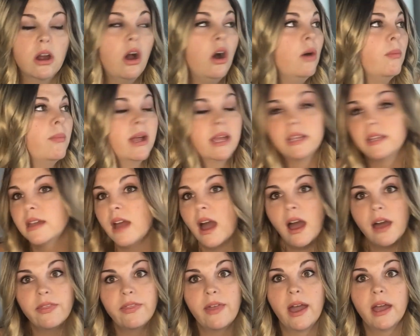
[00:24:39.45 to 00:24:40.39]
Oh my
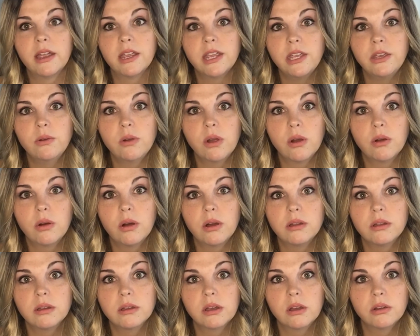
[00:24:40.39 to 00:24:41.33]
god, that queue
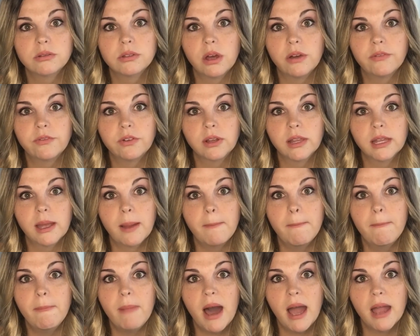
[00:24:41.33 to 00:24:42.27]
goes on for like a
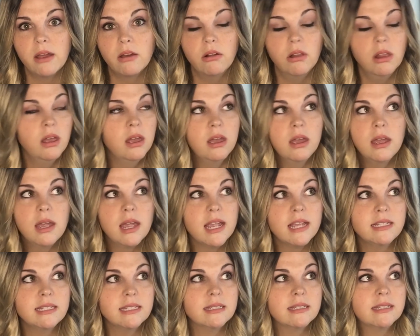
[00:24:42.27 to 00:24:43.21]
mile.
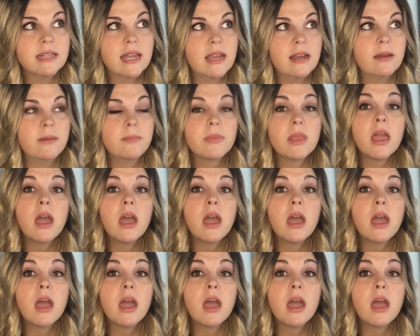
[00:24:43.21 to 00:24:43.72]
It's insane.